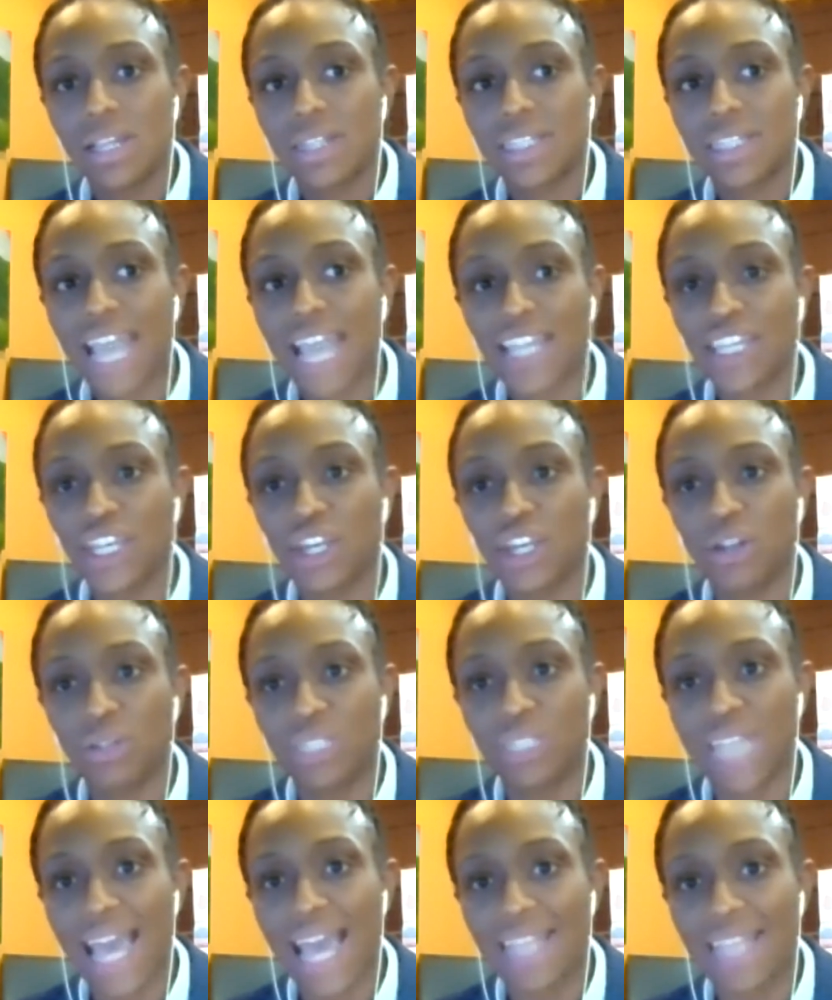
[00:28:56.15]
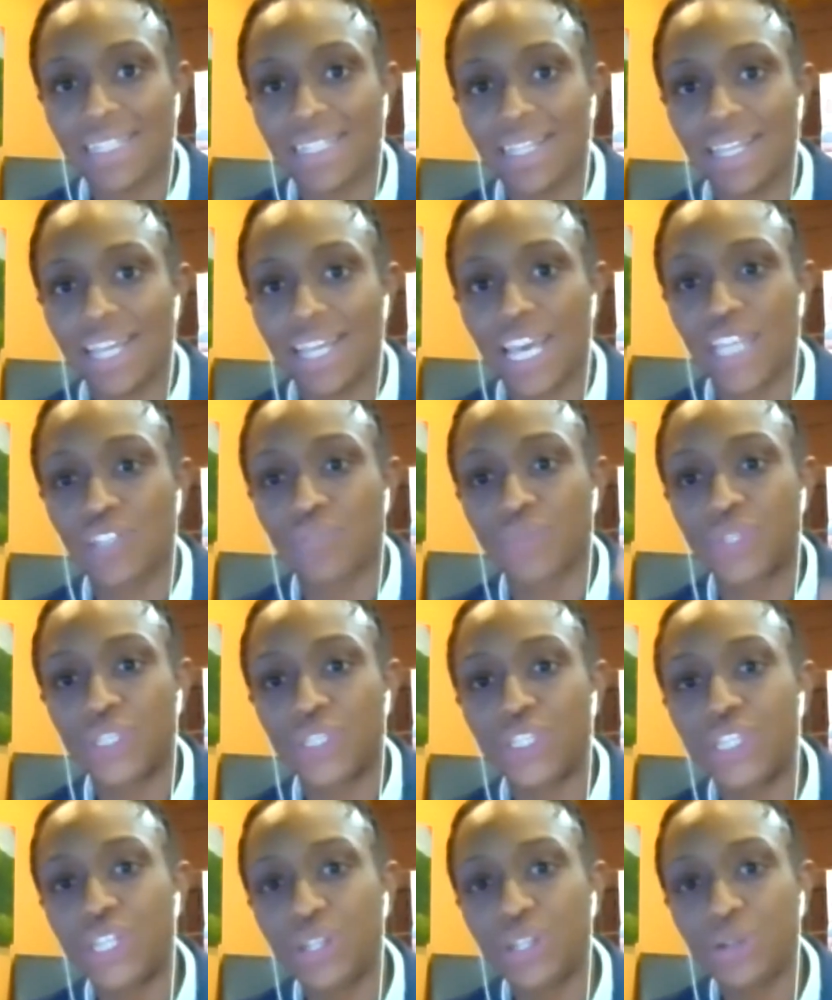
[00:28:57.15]
technical debt is
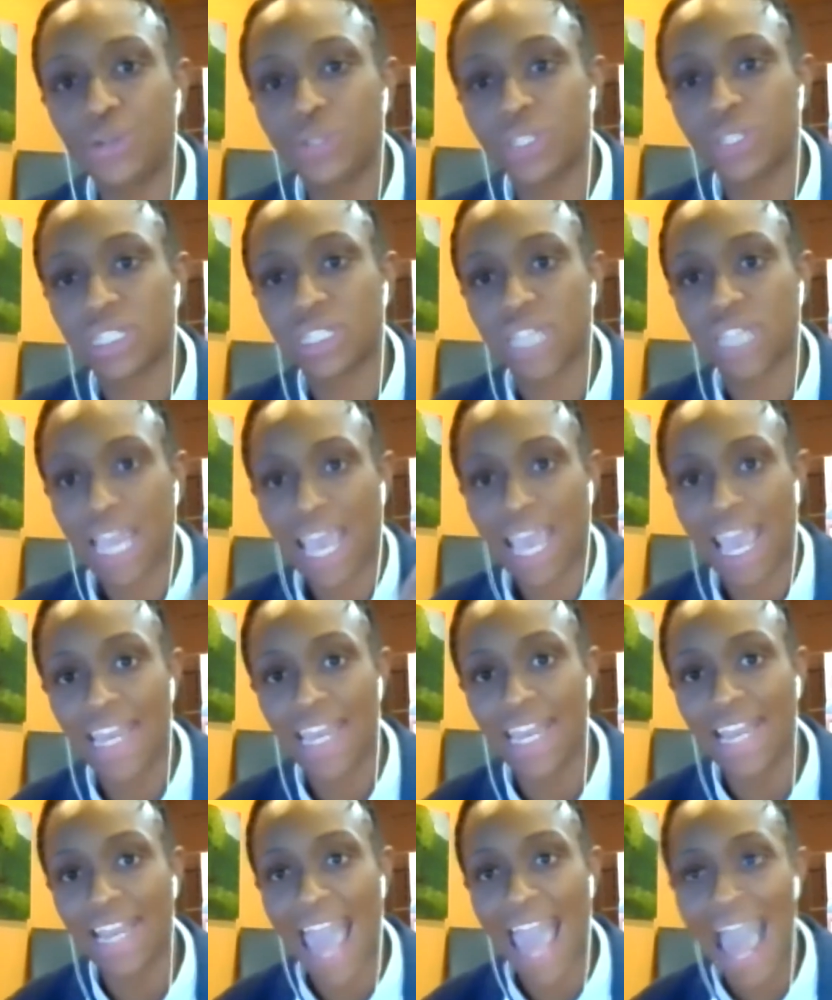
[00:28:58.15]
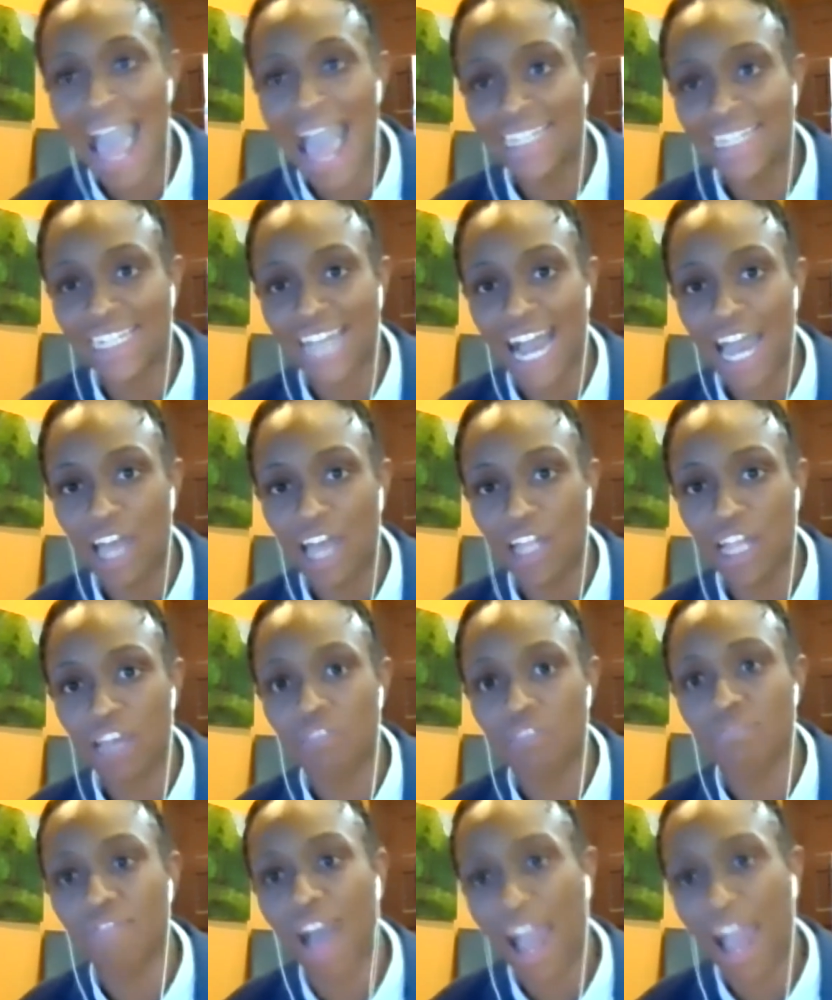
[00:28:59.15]
reduced in an agile
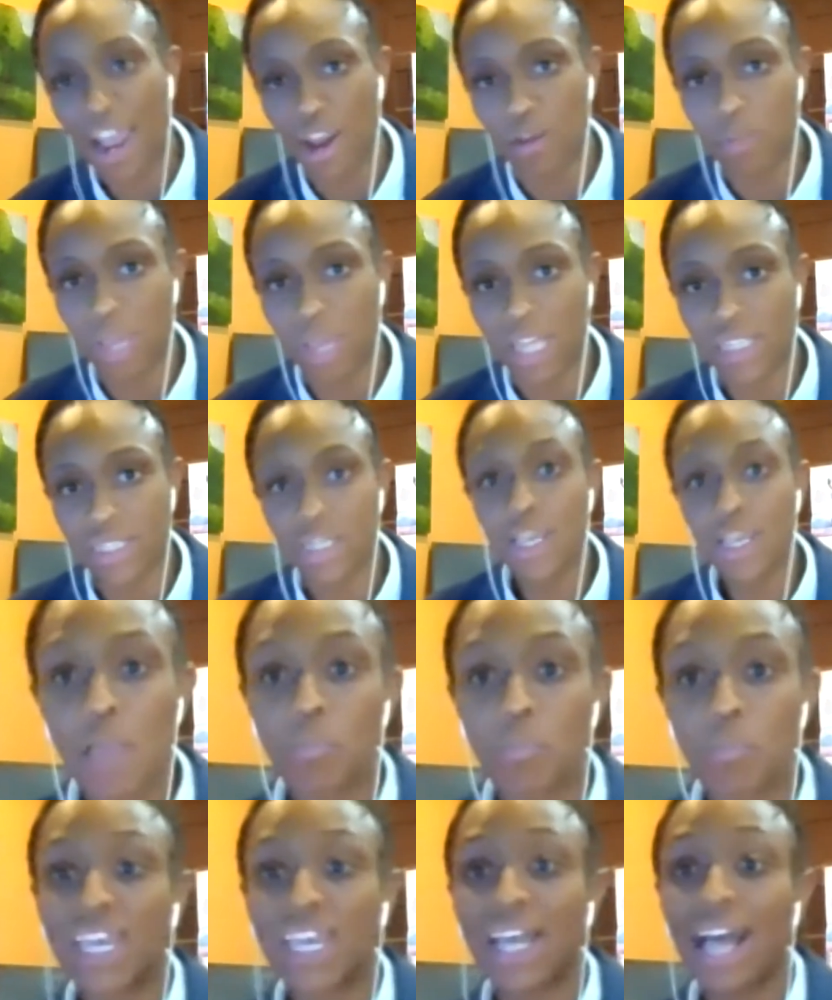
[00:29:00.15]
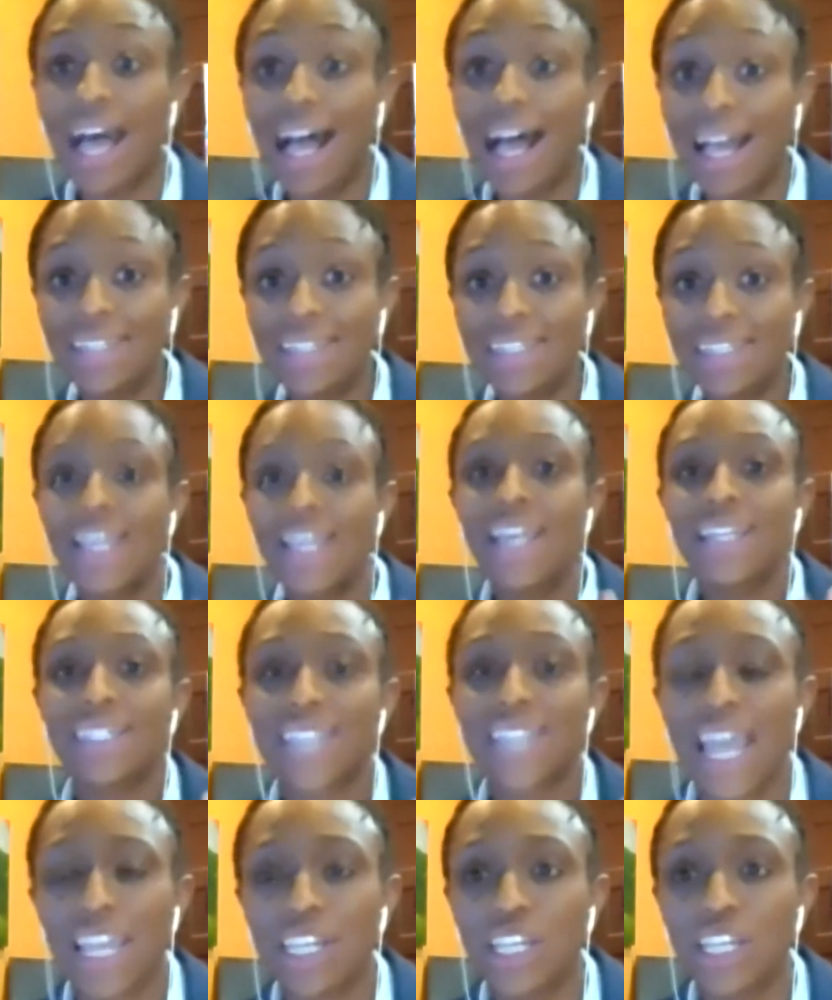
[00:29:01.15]
environment because
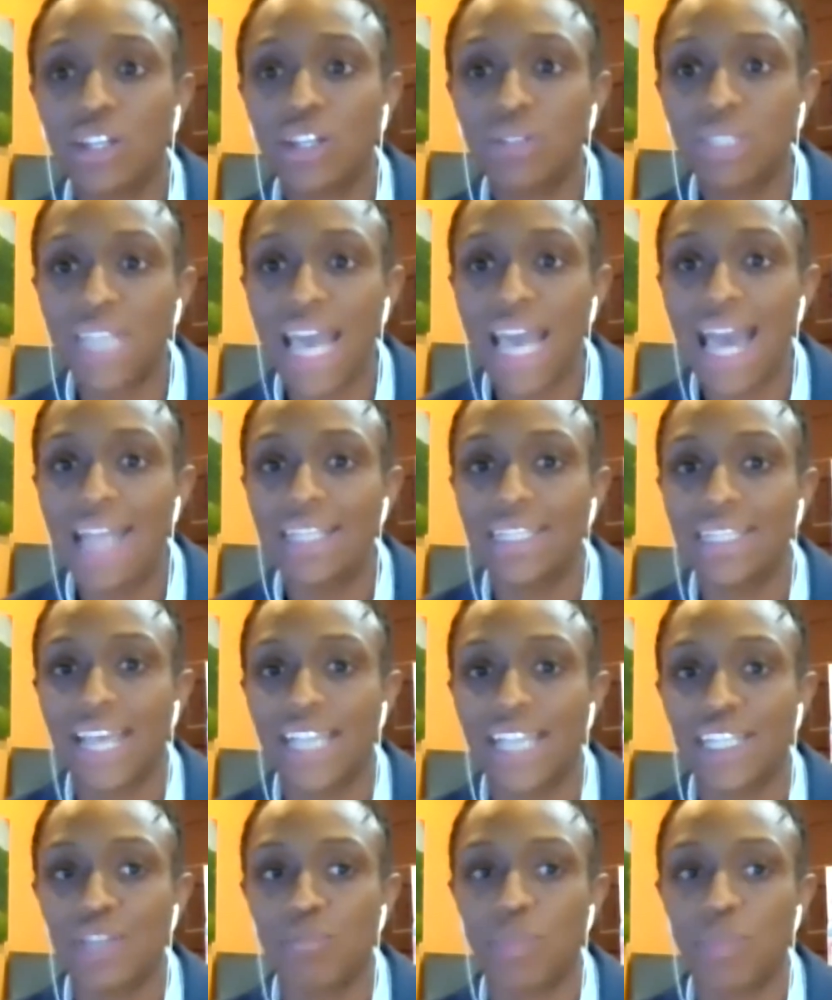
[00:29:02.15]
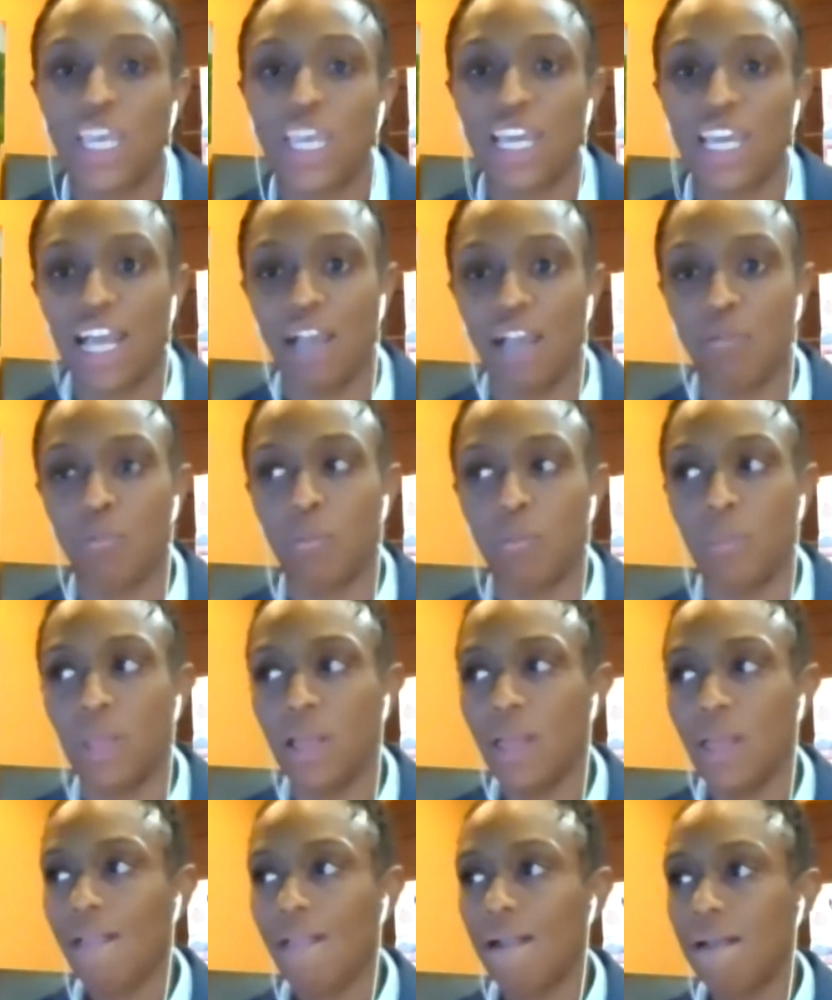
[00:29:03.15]
technical debt doesn't become
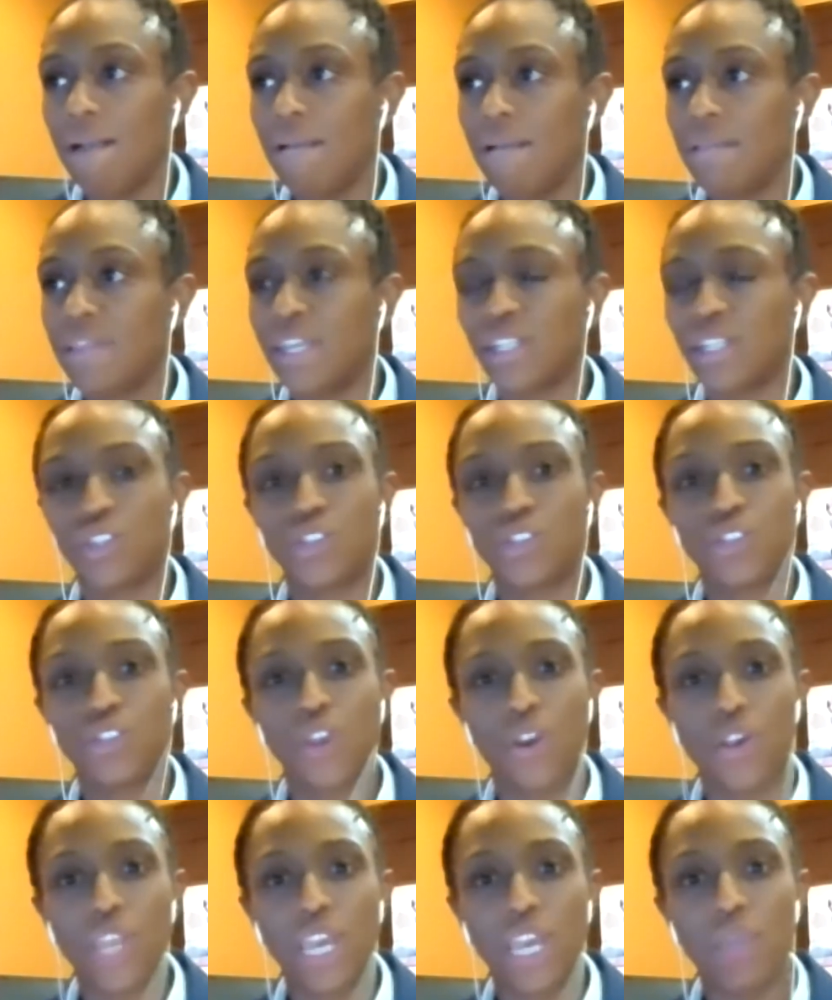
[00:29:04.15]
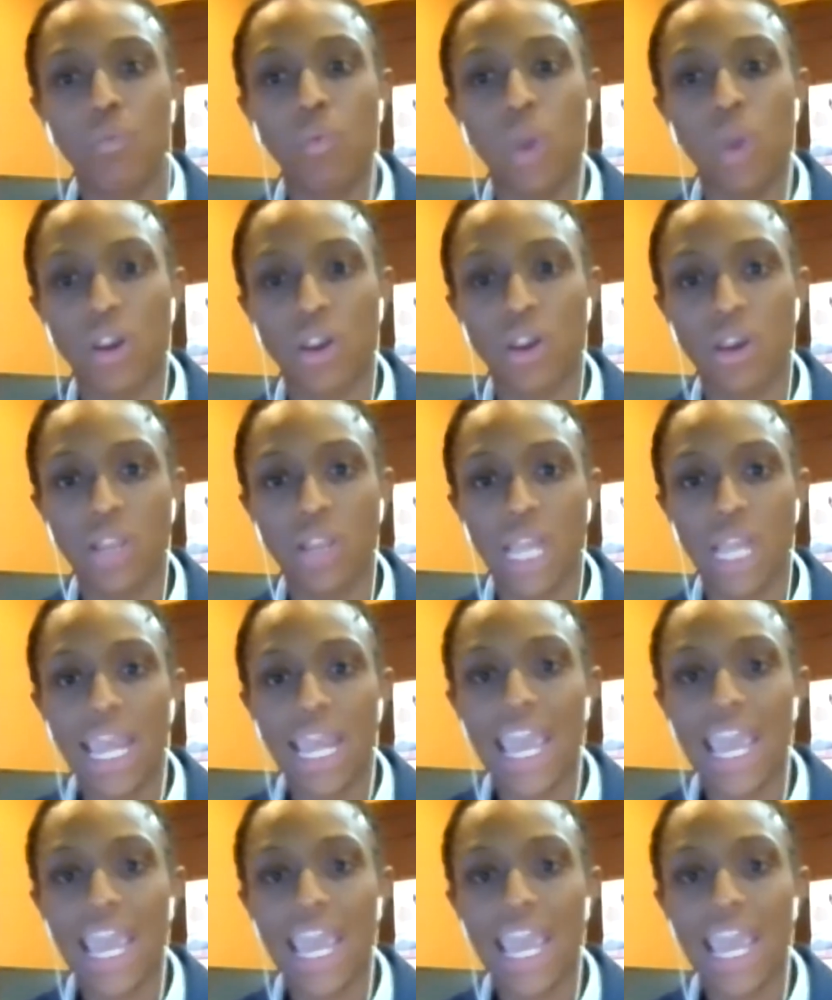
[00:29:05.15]
this dirty word.